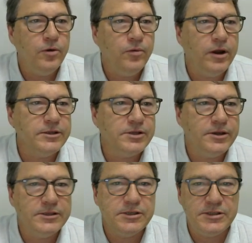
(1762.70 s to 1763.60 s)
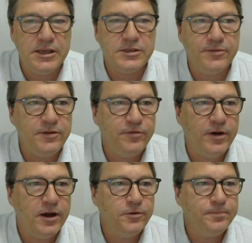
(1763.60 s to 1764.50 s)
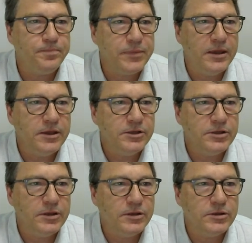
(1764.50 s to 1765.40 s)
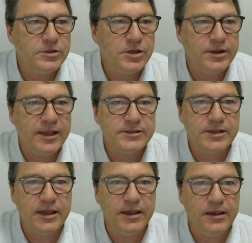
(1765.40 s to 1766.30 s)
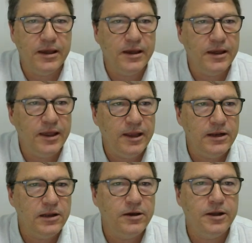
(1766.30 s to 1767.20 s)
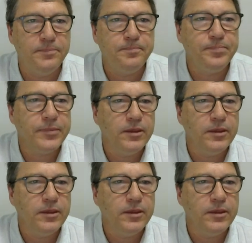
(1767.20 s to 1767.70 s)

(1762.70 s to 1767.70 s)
Right, so it's a CSV file, so it has a header line,